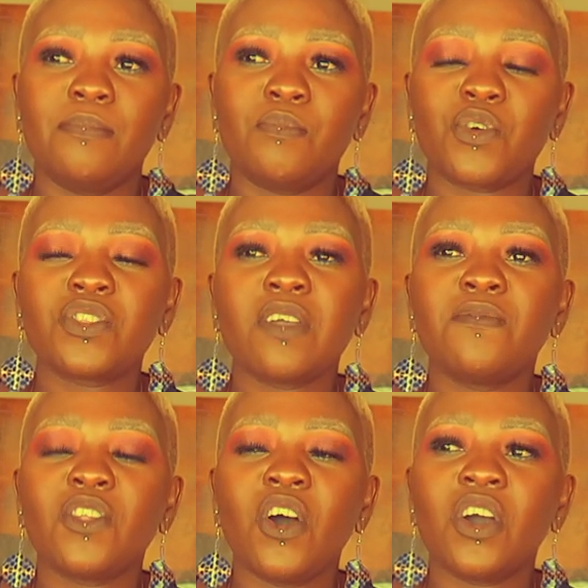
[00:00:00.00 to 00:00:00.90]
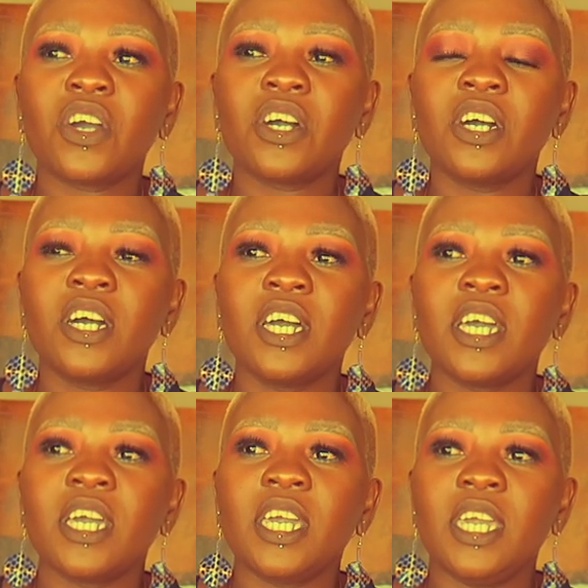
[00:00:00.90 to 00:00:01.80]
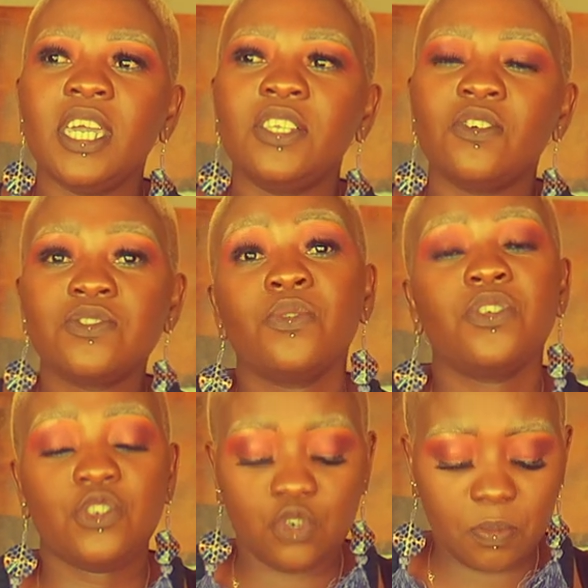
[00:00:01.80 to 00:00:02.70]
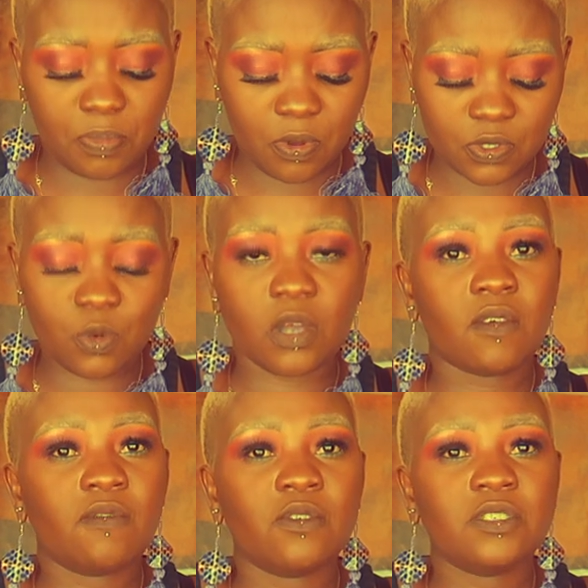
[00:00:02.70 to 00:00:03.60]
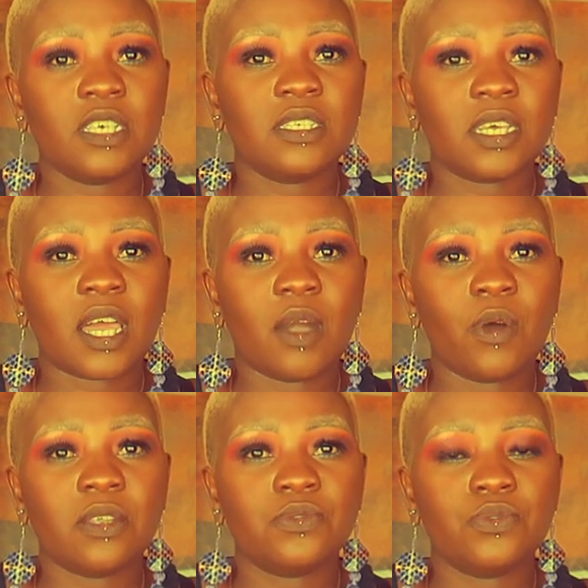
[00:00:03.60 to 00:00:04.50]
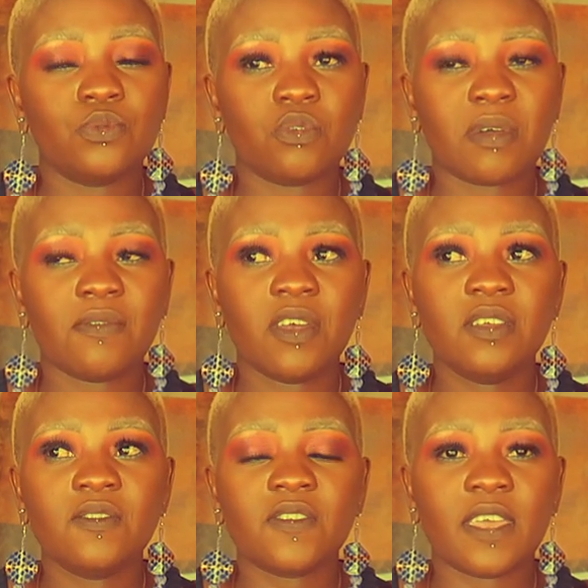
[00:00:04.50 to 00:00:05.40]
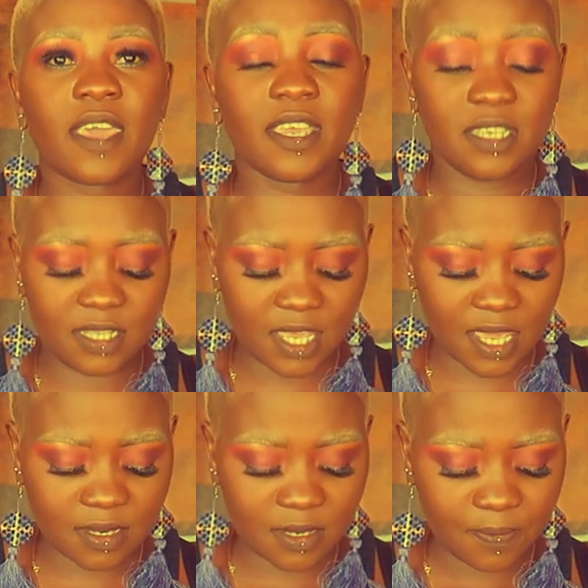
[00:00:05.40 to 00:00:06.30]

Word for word: birthday vlog, and also this trip, also one of those things that I wanted to do with my friends, and I did that.